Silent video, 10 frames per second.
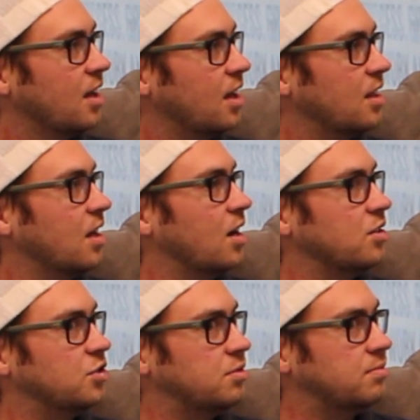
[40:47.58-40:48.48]
in
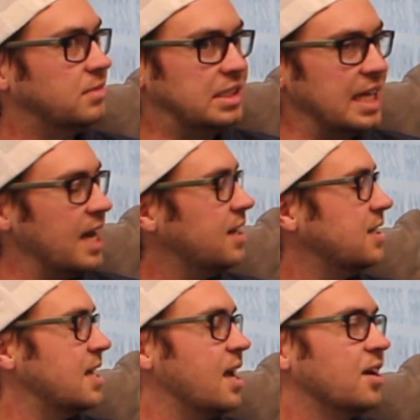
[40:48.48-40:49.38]
their
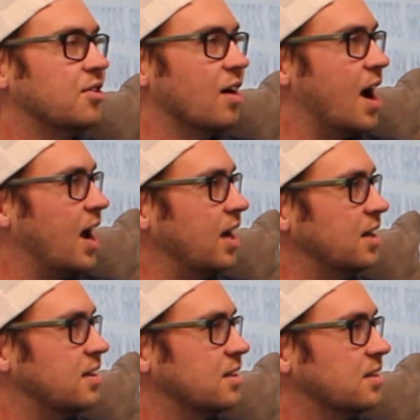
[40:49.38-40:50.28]
day-to-day
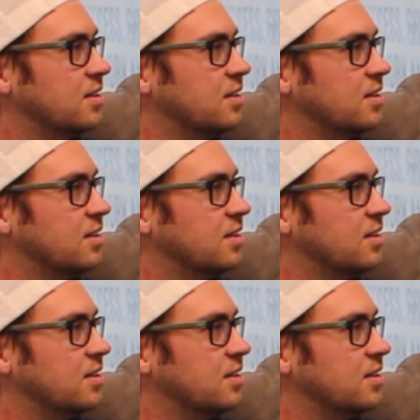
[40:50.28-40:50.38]
grind.